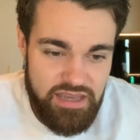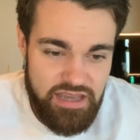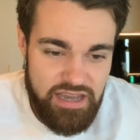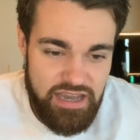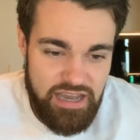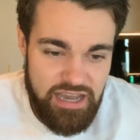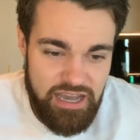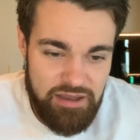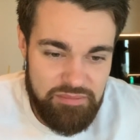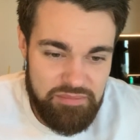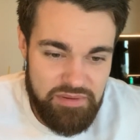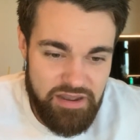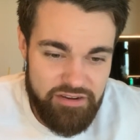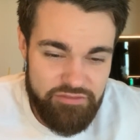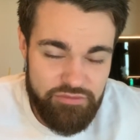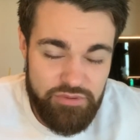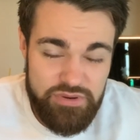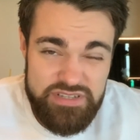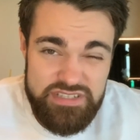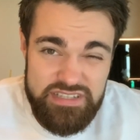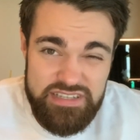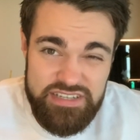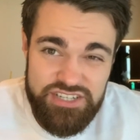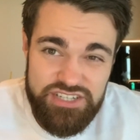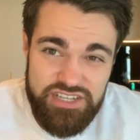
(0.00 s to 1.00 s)
I've
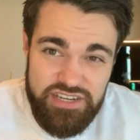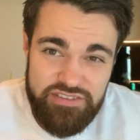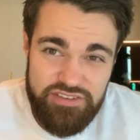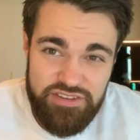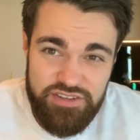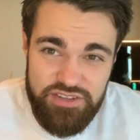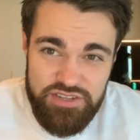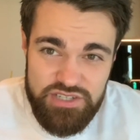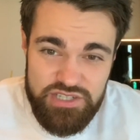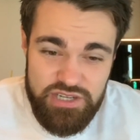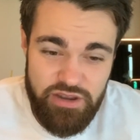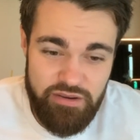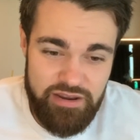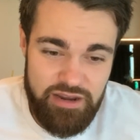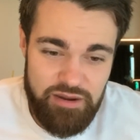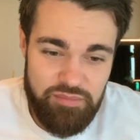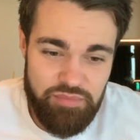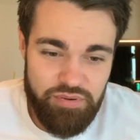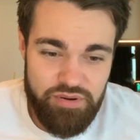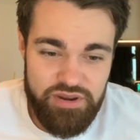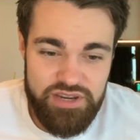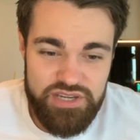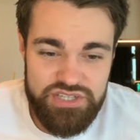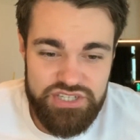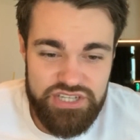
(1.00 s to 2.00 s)
recently shifted to showing
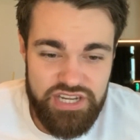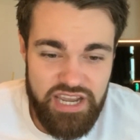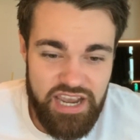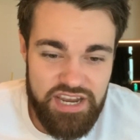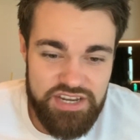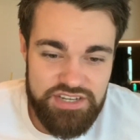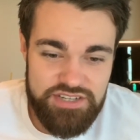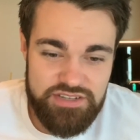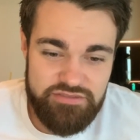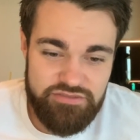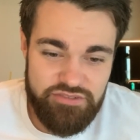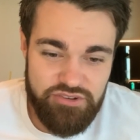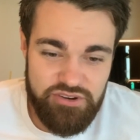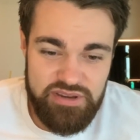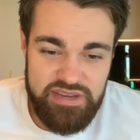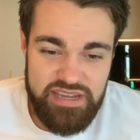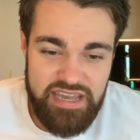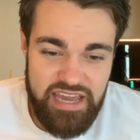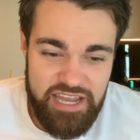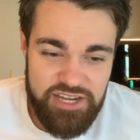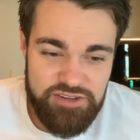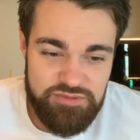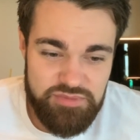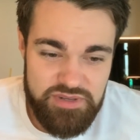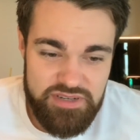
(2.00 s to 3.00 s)
appreciation for
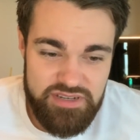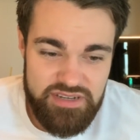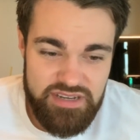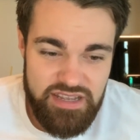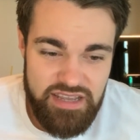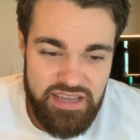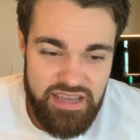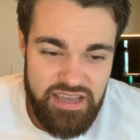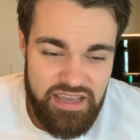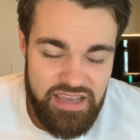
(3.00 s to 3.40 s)
engagement